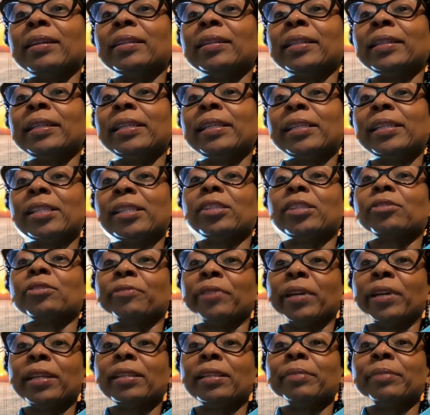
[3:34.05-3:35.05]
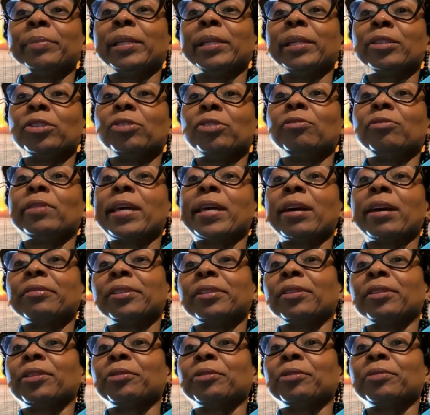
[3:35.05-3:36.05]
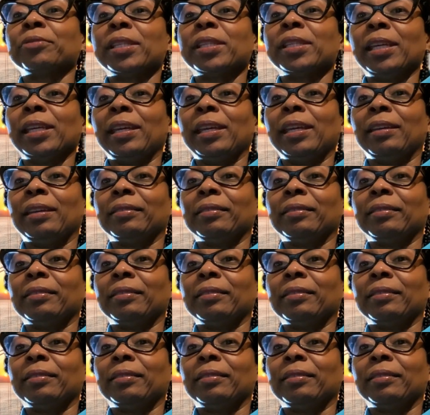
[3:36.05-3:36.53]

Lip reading: a hysterectomy in 2013.